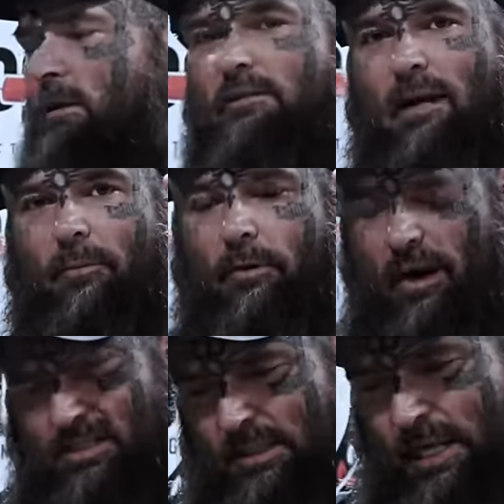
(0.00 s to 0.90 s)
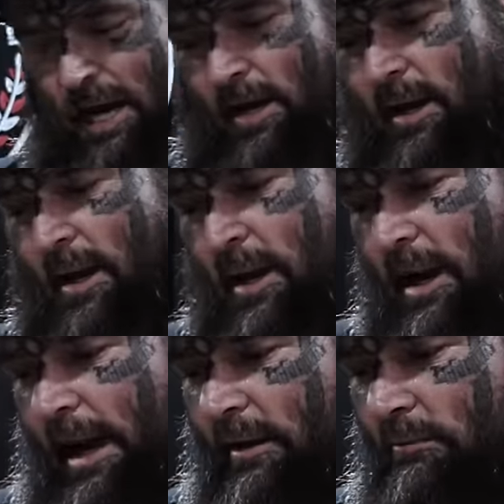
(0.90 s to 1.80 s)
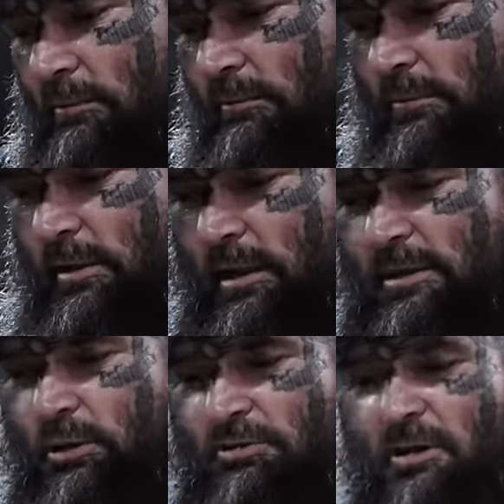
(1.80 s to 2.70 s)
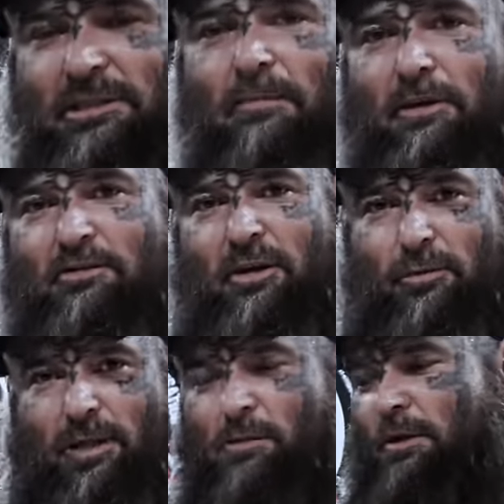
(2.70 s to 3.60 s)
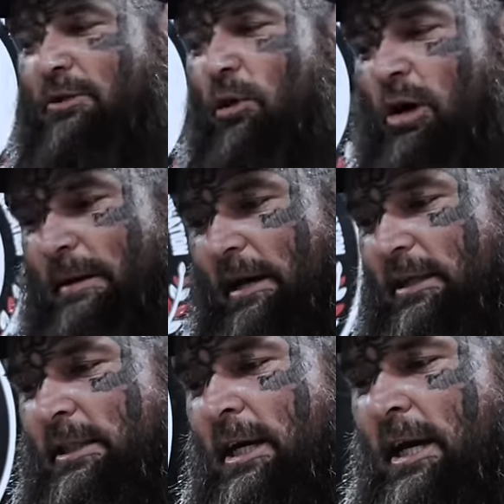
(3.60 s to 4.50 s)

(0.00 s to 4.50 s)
to summarize, okay? And it's also something else I quickly wanted to talk about is,